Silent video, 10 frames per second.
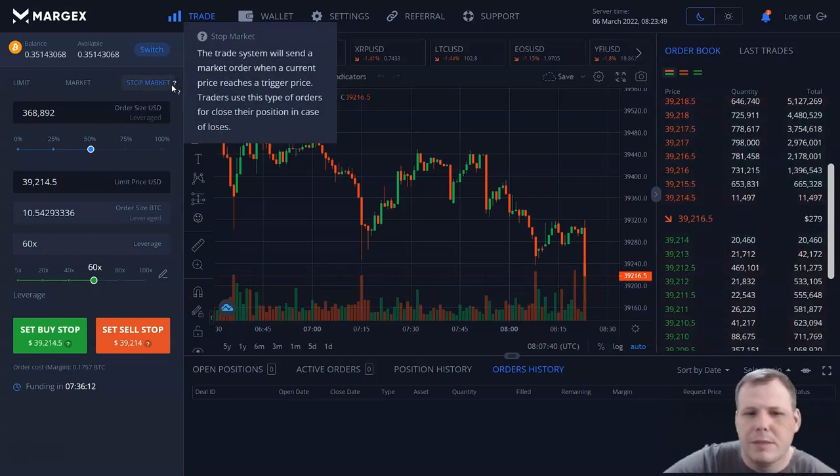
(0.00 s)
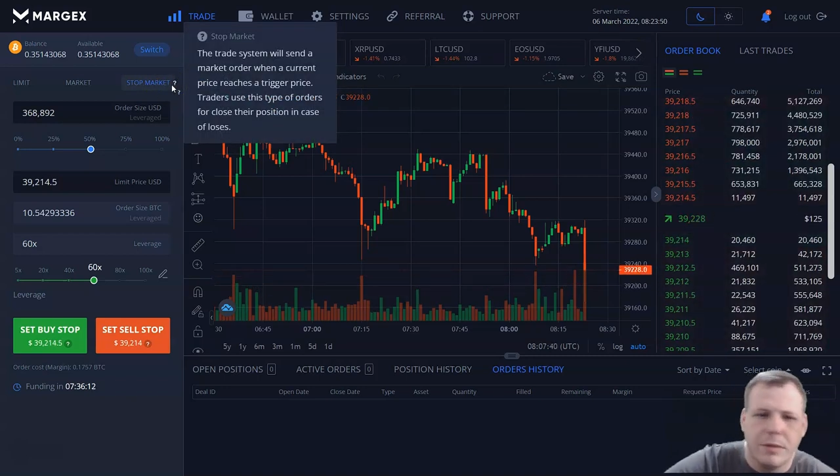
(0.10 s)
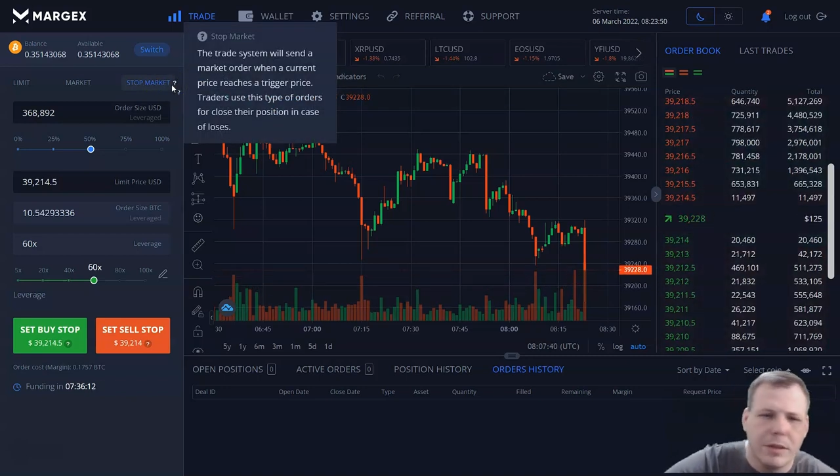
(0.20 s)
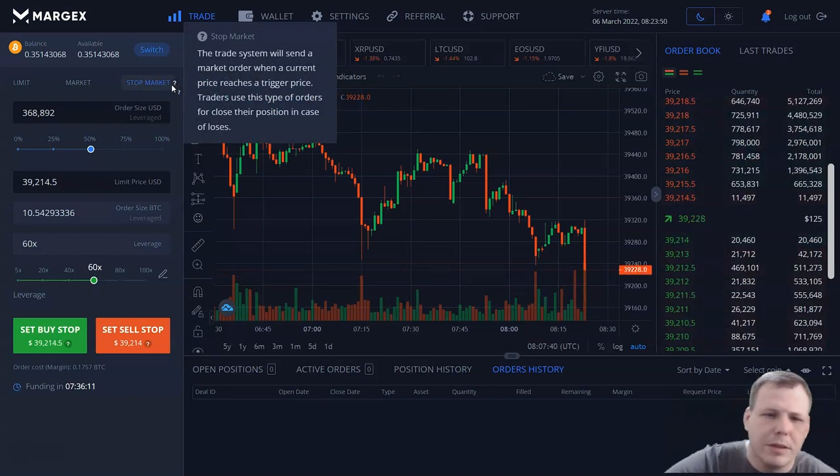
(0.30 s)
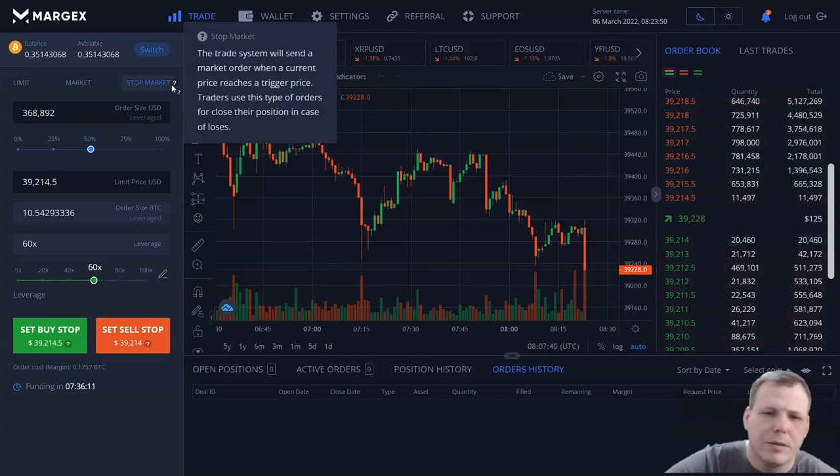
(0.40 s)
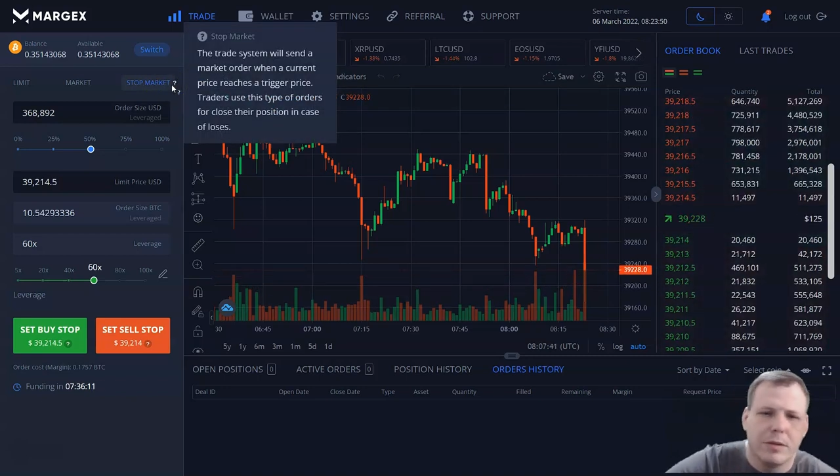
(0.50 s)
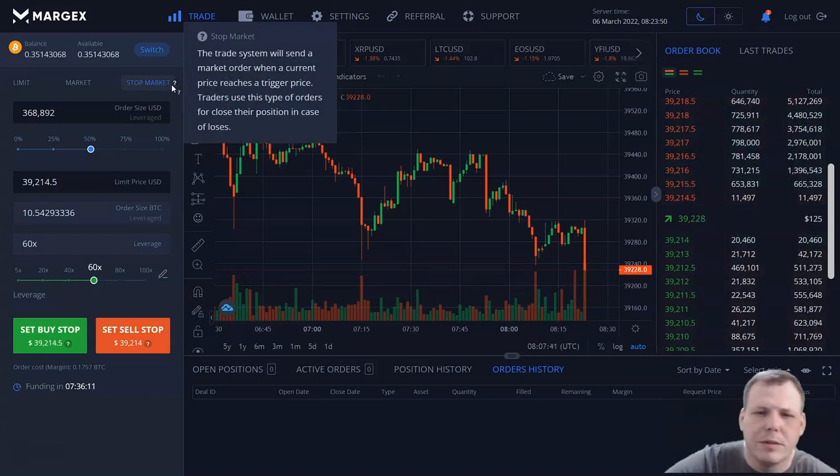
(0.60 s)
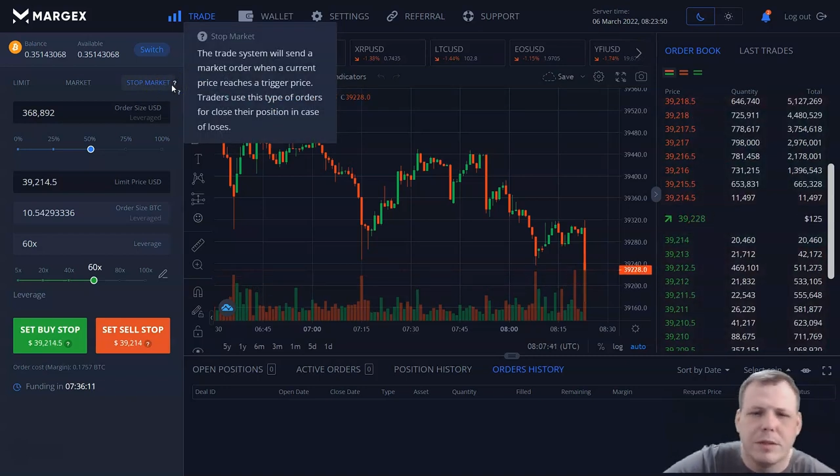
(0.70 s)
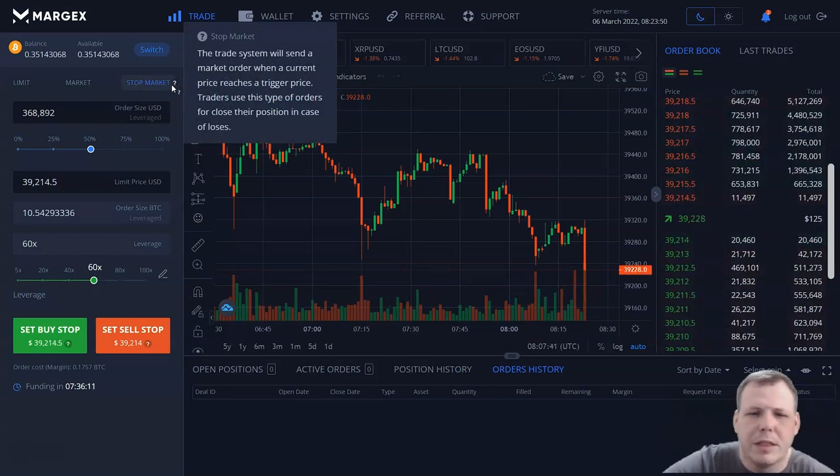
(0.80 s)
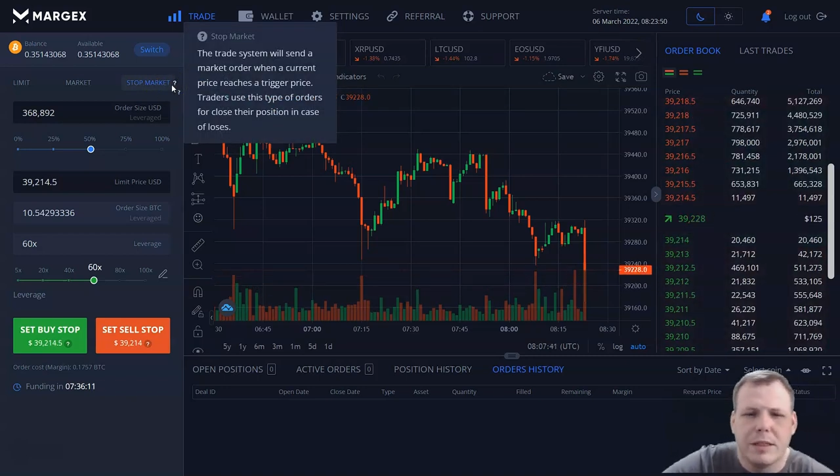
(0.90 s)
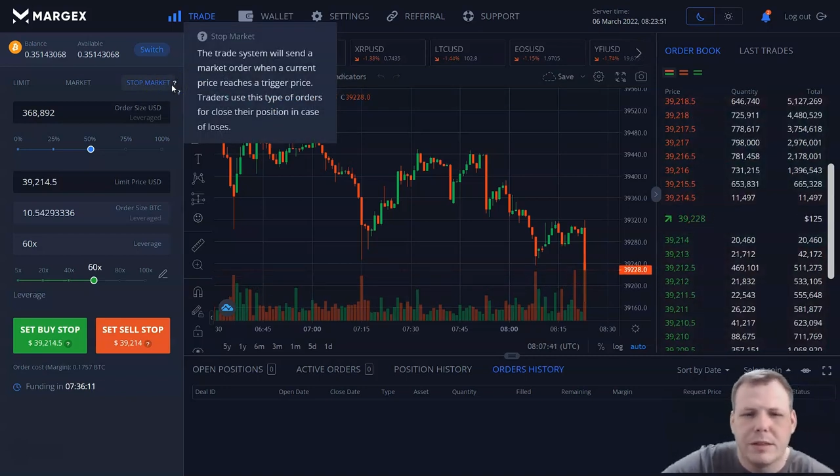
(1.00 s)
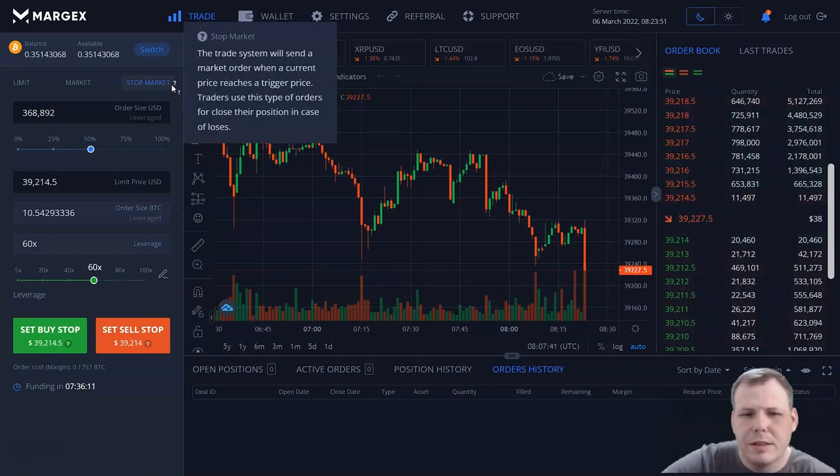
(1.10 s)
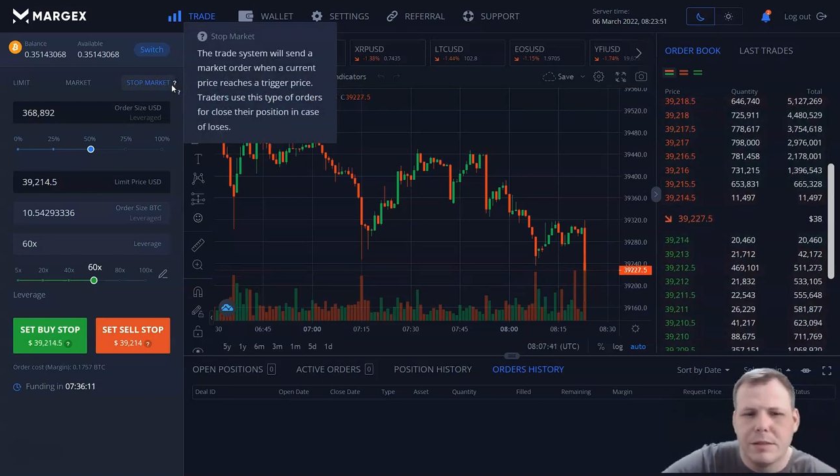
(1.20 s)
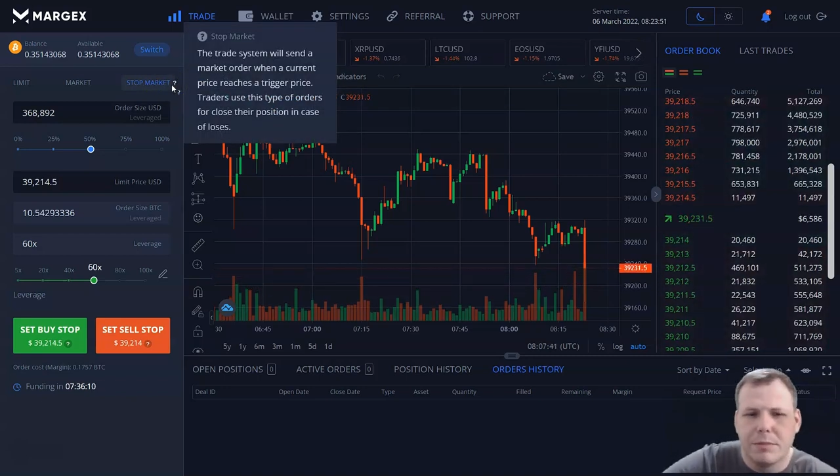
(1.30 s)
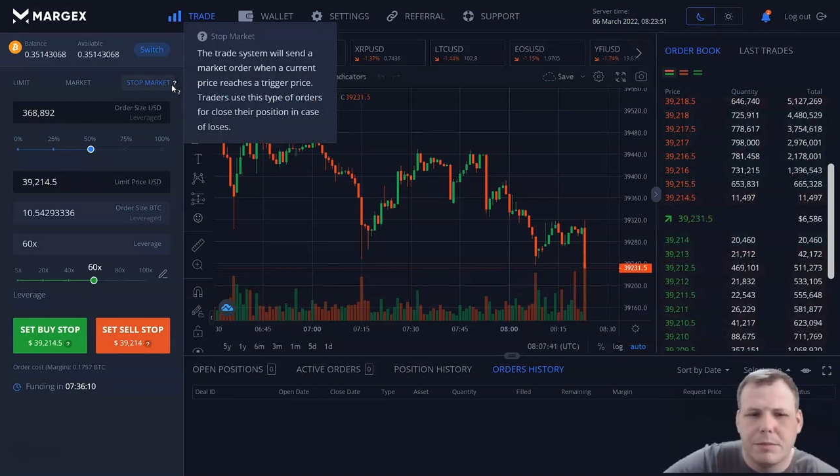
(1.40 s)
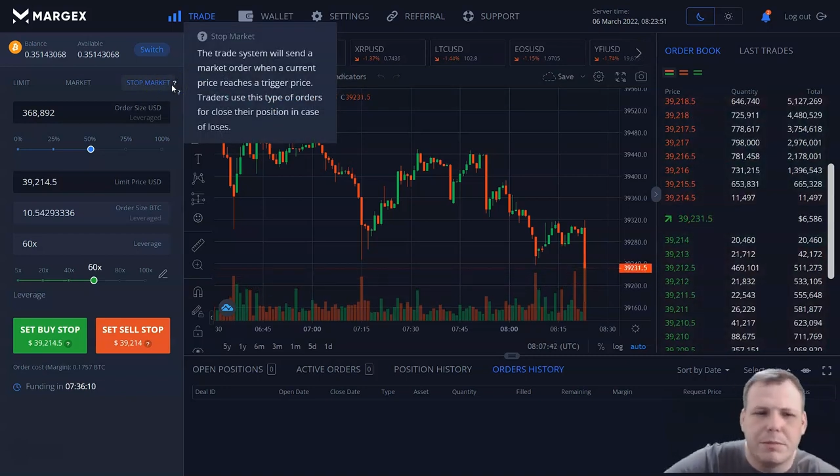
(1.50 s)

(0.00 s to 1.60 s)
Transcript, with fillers: market order when a current